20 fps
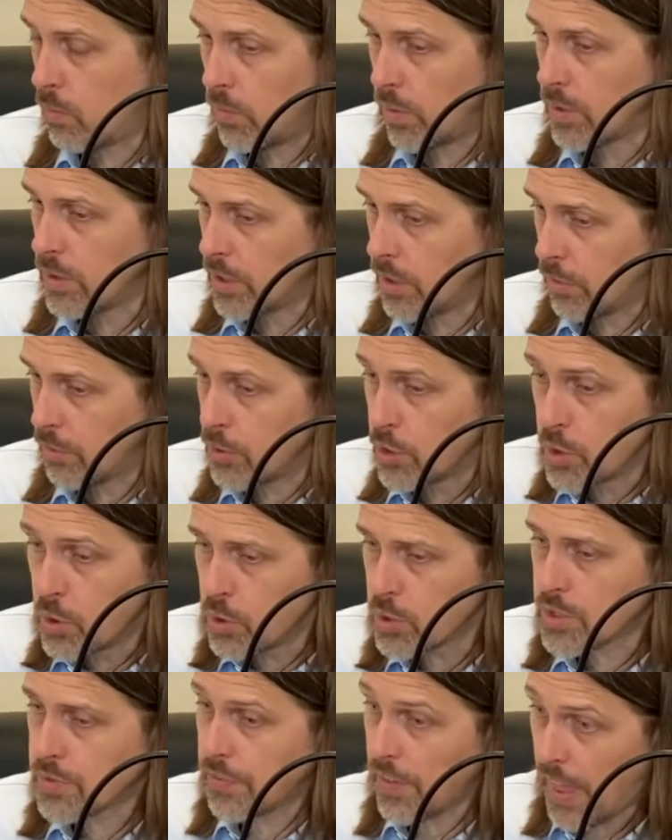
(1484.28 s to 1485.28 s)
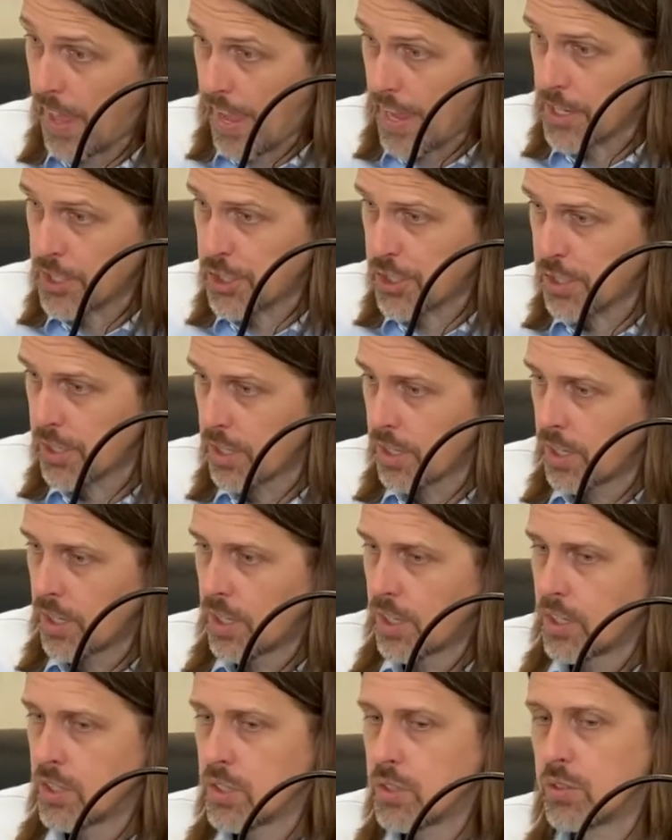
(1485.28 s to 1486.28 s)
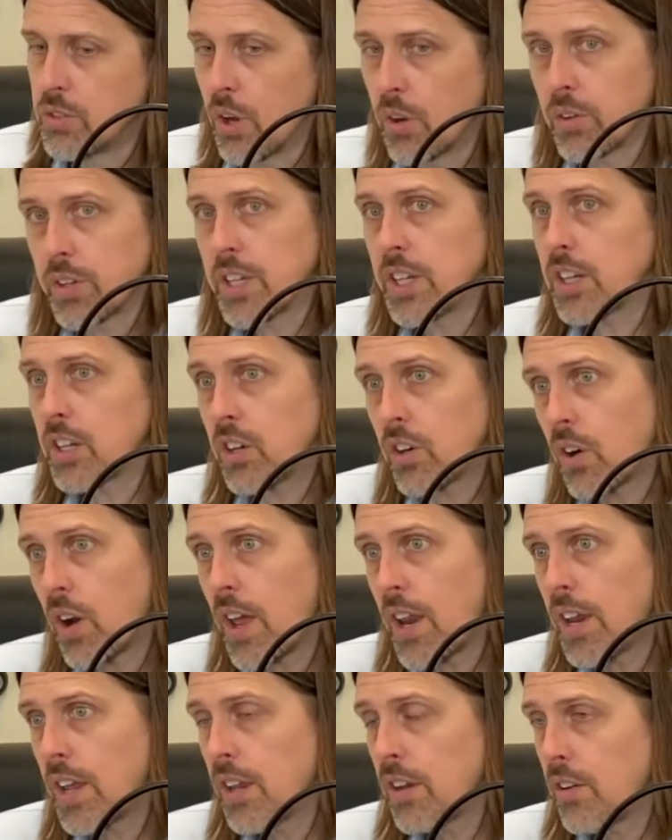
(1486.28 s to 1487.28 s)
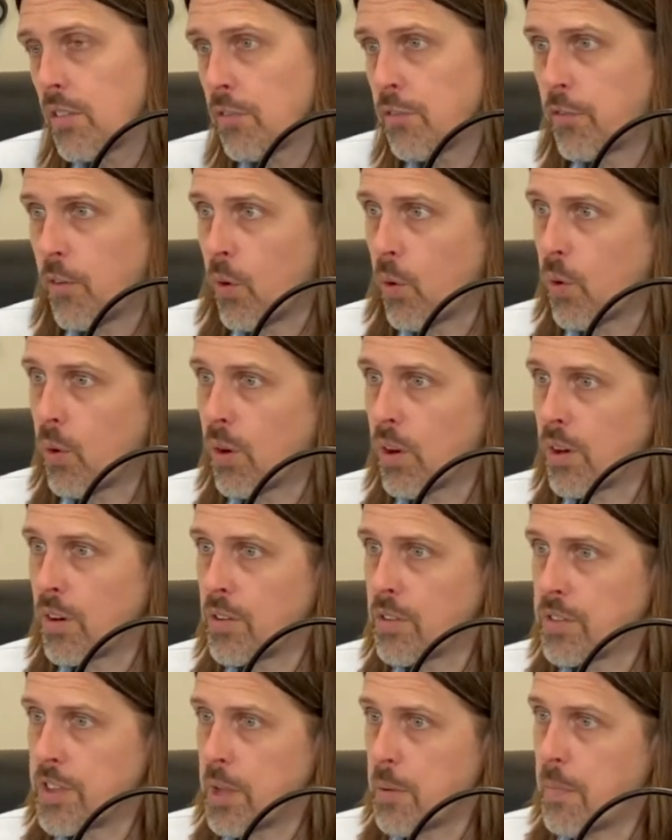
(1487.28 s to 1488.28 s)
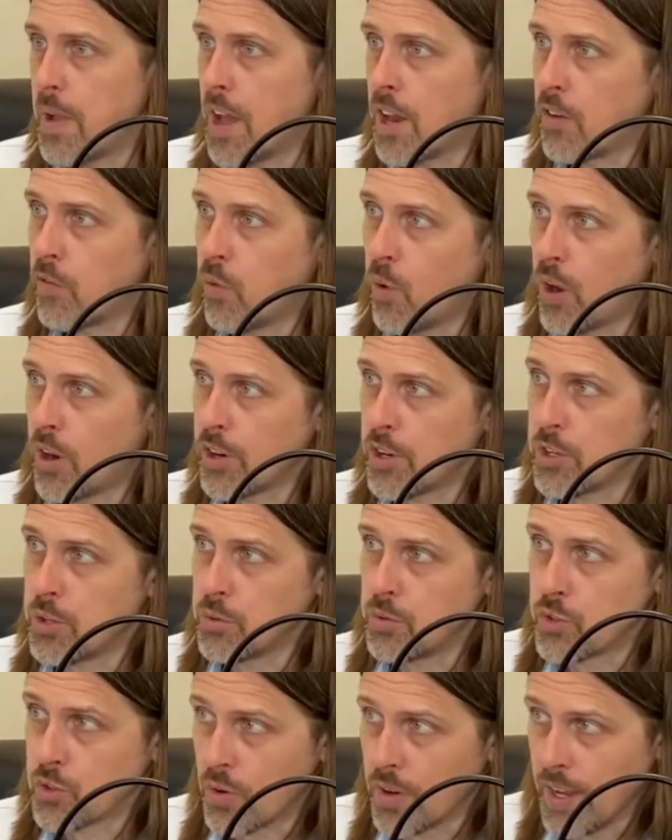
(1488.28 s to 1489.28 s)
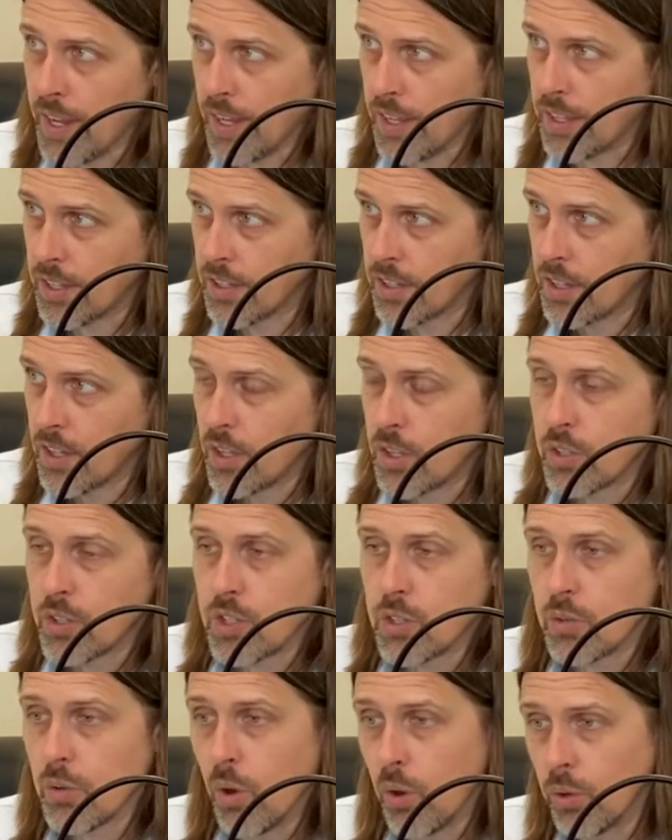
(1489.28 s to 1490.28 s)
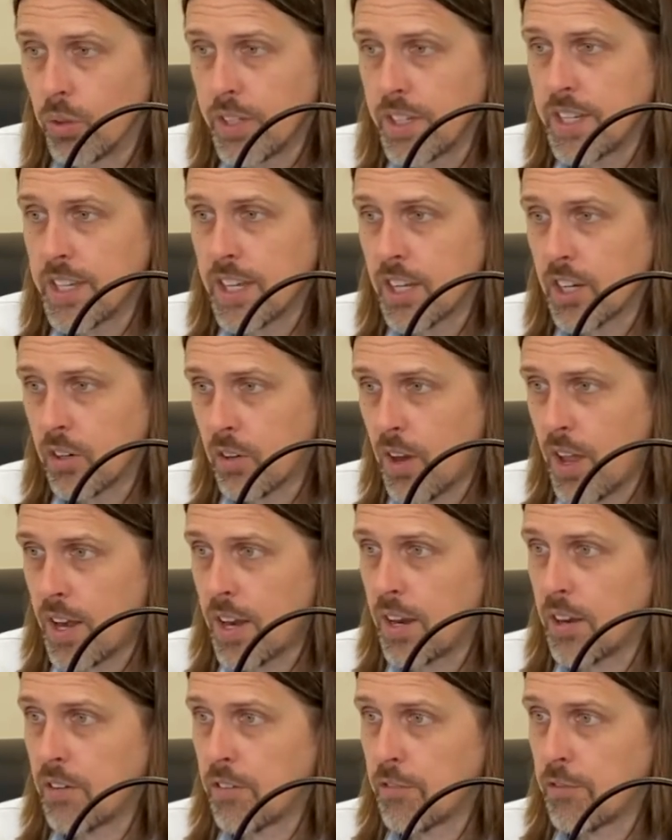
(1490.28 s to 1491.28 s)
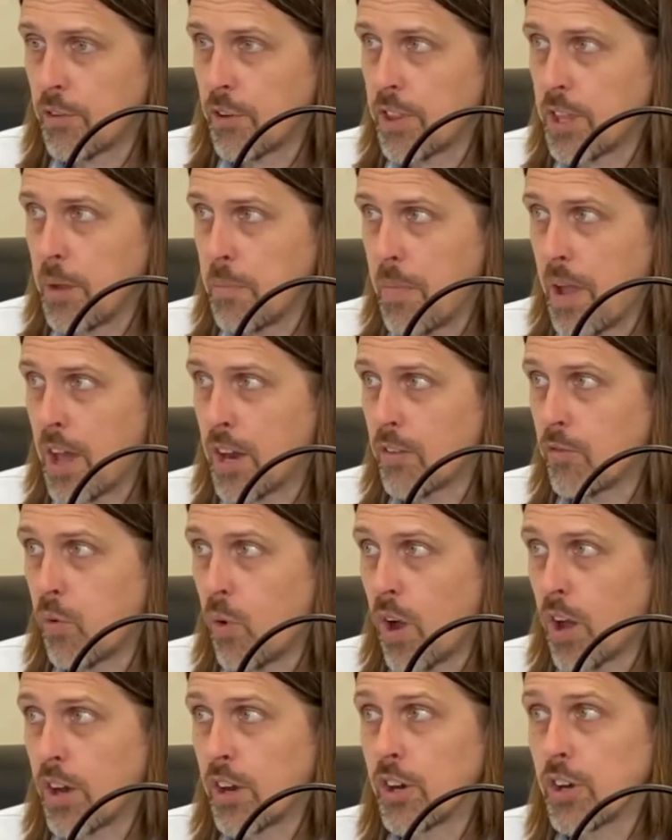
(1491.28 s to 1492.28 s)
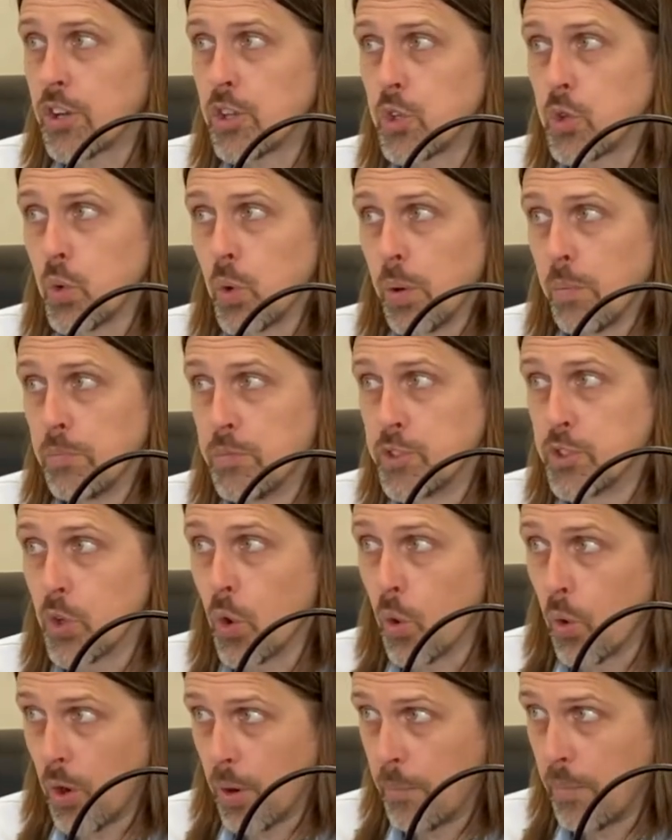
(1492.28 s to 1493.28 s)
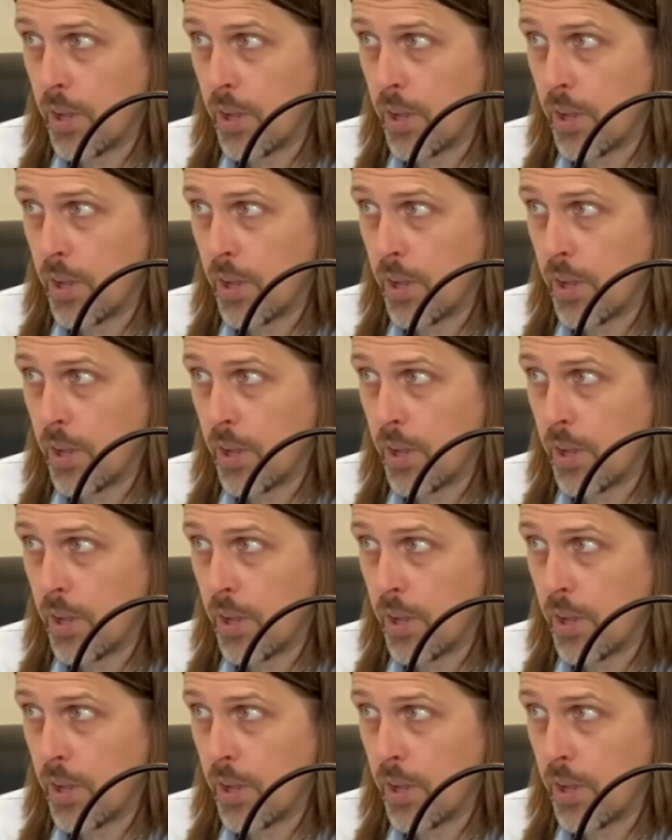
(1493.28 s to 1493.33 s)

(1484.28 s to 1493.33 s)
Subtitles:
newsflash, you don't get credit for the amount of water you drink. you only get credit for the amount of water you absorb.